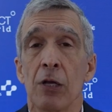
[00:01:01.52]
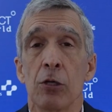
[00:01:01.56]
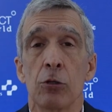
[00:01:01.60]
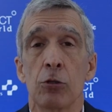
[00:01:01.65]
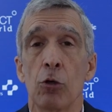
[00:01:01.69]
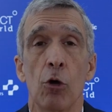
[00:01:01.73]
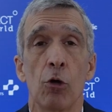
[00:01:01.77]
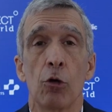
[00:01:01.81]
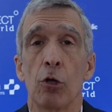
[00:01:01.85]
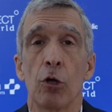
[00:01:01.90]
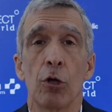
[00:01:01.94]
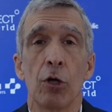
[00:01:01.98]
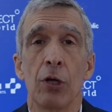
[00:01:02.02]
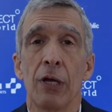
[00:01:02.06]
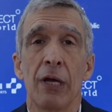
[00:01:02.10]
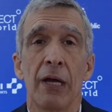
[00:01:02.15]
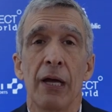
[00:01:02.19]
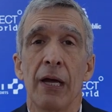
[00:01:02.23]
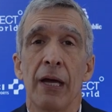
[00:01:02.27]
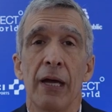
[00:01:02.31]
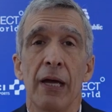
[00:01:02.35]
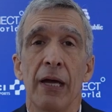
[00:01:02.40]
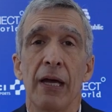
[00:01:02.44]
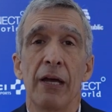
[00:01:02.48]
So
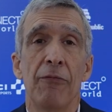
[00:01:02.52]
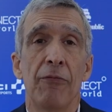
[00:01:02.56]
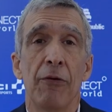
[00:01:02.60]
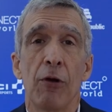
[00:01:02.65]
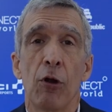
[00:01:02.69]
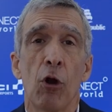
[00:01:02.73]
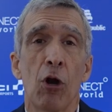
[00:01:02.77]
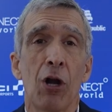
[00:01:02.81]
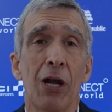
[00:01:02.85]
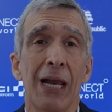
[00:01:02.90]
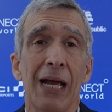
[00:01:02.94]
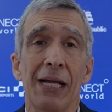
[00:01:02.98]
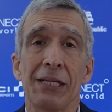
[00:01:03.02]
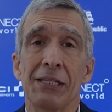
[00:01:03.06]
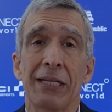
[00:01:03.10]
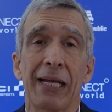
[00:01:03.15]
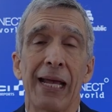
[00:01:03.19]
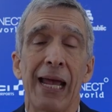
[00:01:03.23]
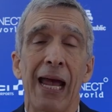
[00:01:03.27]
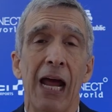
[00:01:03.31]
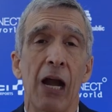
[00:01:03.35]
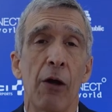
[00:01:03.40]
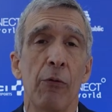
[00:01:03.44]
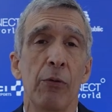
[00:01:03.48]
if airlines
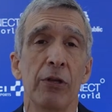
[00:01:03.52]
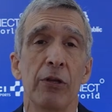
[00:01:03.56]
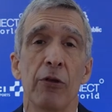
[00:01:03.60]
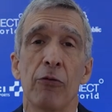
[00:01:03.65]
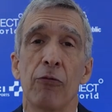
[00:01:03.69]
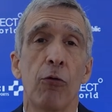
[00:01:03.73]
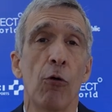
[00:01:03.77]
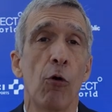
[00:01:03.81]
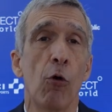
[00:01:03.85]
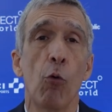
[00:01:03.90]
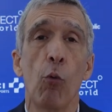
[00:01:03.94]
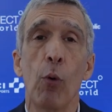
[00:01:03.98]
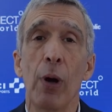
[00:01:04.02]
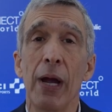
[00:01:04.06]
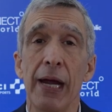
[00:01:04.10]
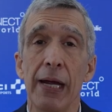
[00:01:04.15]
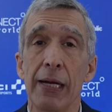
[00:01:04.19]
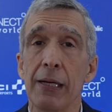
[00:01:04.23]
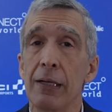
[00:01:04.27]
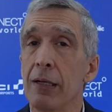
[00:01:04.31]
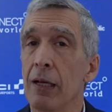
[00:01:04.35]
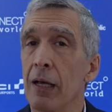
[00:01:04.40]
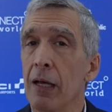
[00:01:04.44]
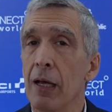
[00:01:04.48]
carry the full
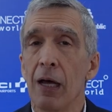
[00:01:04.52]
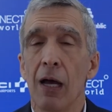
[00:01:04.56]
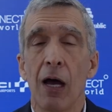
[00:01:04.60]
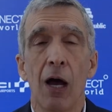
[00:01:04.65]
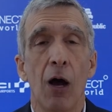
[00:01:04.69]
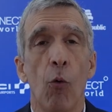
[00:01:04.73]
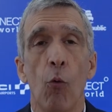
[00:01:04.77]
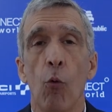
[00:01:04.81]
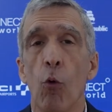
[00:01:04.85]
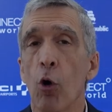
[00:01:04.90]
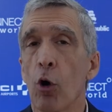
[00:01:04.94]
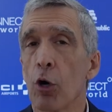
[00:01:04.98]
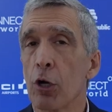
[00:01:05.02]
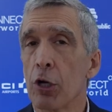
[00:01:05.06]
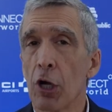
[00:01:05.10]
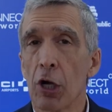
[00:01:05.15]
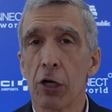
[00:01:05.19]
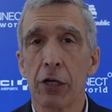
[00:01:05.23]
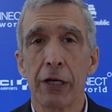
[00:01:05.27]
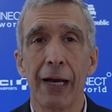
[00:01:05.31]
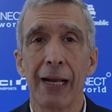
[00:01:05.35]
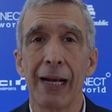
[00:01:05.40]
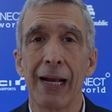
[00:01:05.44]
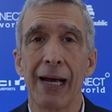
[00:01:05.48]
weight, we're
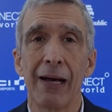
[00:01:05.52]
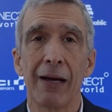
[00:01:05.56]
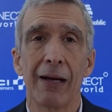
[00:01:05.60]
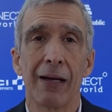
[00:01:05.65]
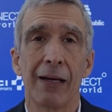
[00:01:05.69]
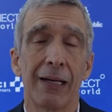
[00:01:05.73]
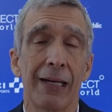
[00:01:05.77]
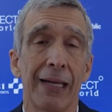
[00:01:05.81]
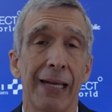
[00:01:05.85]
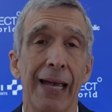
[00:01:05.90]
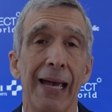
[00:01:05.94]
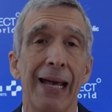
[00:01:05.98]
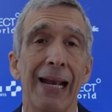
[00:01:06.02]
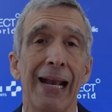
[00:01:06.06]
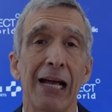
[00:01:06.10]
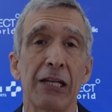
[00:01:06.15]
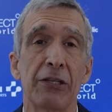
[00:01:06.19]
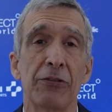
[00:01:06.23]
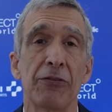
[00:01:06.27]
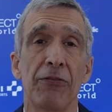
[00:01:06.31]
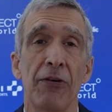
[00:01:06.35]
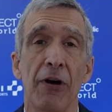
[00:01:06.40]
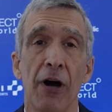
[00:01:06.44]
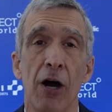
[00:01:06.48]
not gonna get
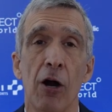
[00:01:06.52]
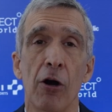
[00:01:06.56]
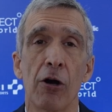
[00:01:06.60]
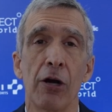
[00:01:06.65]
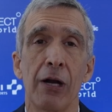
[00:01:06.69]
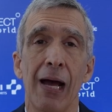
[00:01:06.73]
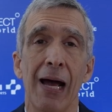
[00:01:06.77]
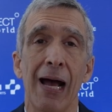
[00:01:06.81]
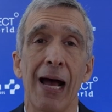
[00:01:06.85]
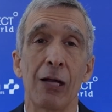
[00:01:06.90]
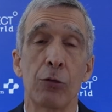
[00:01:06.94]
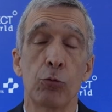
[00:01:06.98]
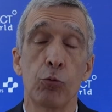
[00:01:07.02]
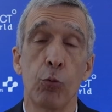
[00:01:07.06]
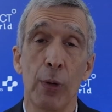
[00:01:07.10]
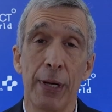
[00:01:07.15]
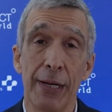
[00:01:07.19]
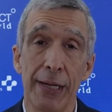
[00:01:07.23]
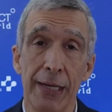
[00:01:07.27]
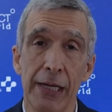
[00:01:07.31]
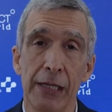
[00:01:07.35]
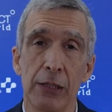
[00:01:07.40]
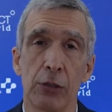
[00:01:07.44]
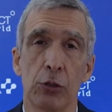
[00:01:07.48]
as far as we
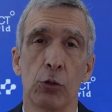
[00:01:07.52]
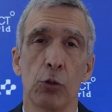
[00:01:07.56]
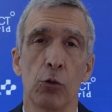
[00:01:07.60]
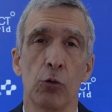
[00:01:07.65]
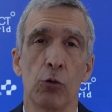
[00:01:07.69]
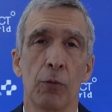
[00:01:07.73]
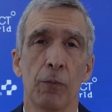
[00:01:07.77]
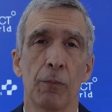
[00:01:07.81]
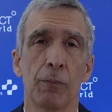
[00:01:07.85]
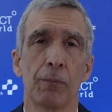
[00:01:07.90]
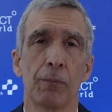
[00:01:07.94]
need to.